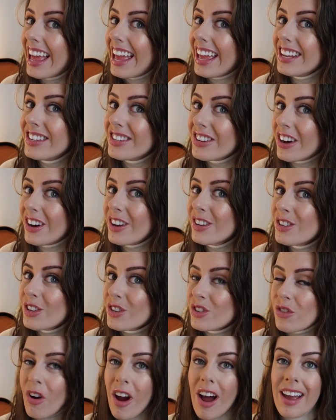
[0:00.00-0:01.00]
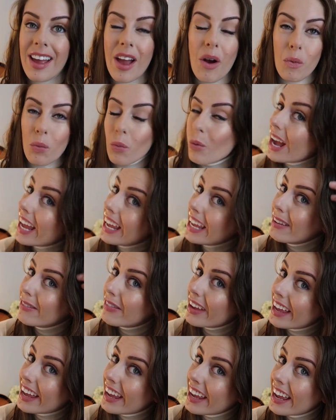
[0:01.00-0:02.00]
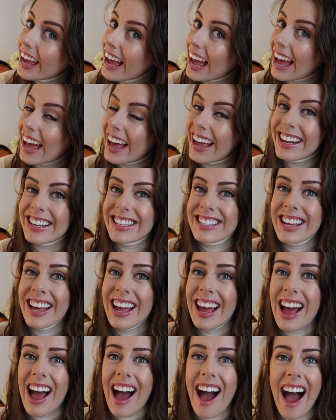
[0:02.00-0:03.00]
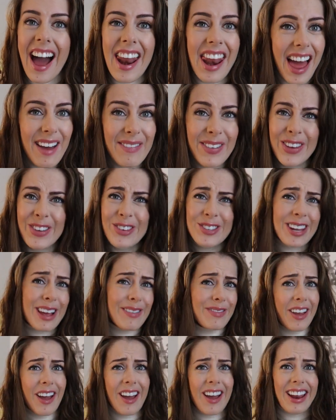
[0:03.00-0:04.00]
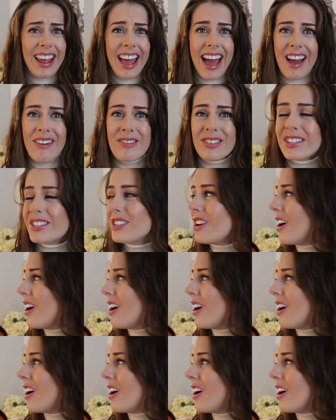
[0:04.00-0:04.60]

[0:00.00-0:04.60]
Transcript: it does dry wavy, and I never used to have curly hair as a